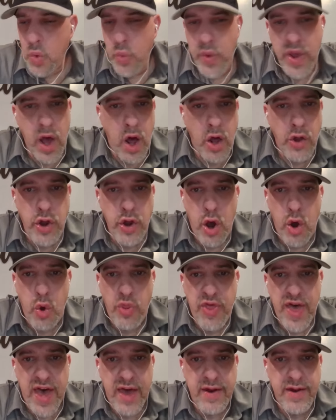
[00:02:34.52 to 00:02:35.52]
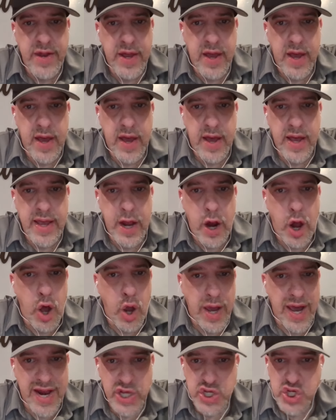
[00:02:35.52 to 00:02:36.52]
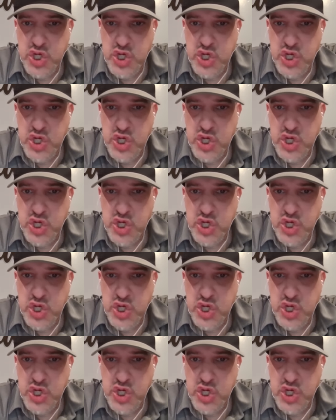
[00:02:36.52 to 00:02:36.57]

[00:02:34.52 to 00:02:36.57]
We all know that uh, it all kind